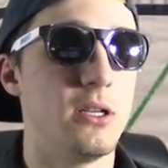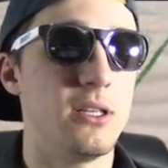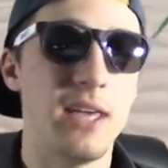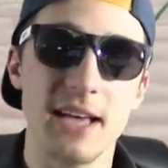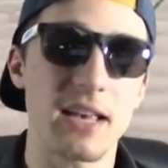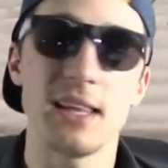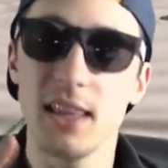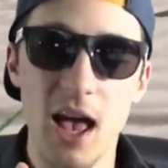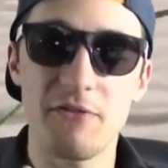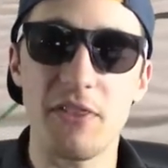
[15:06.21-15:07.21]
Yes, I
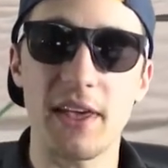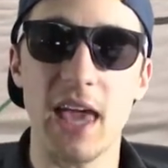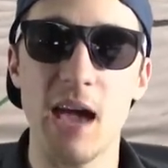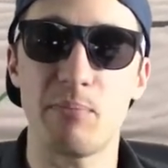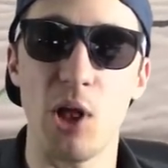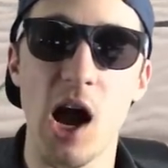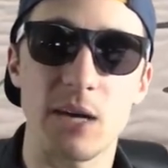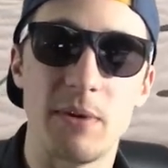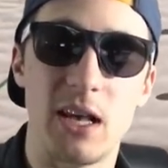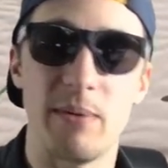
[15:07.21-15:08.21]
love that they can't
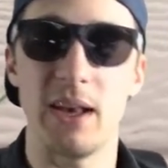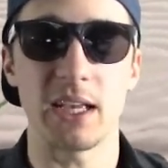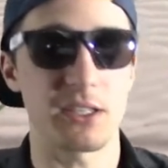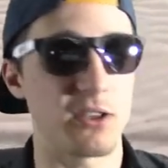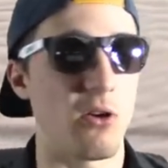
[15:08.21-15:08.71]
block me, that I'm hitting it so